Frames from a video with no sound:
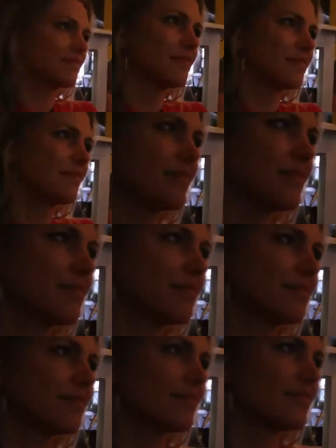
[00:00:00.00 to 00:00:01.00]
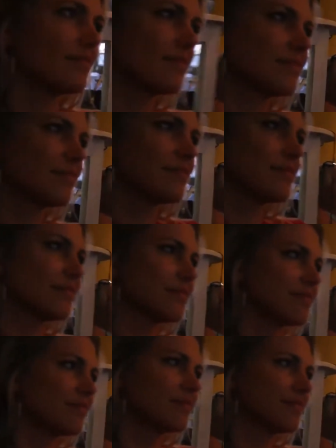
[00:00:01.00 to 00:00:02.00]

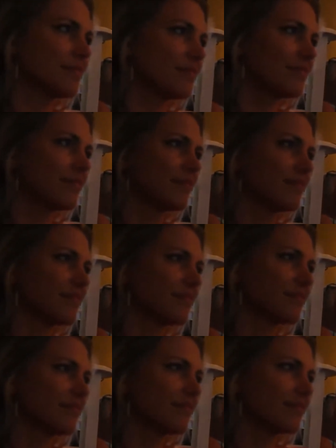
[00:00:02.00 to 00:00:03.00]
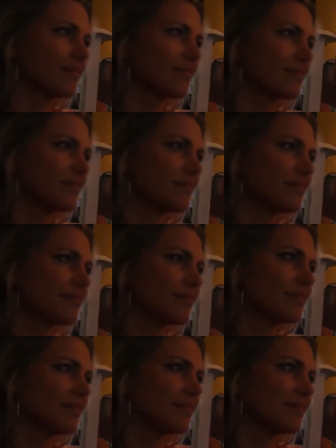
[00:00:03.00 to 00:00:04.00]

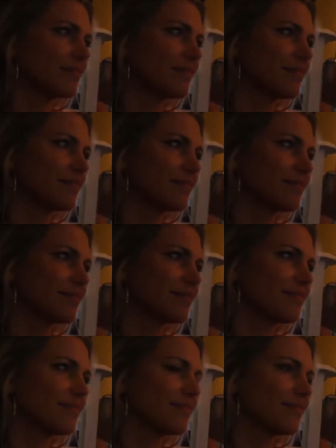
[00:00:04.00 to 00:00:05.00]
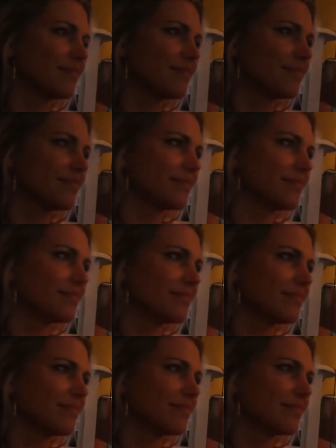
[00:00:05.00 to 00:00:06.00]

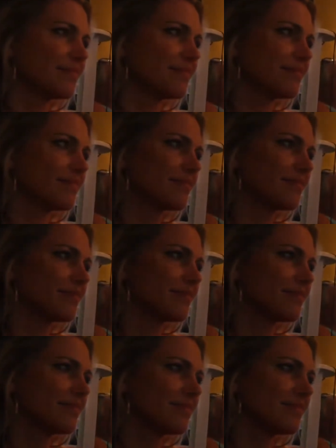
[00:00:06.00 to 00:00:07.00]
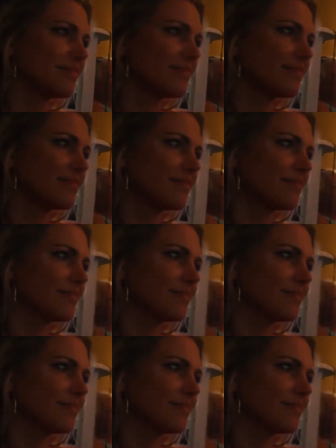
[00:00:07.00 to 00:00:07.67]
Nothing is said.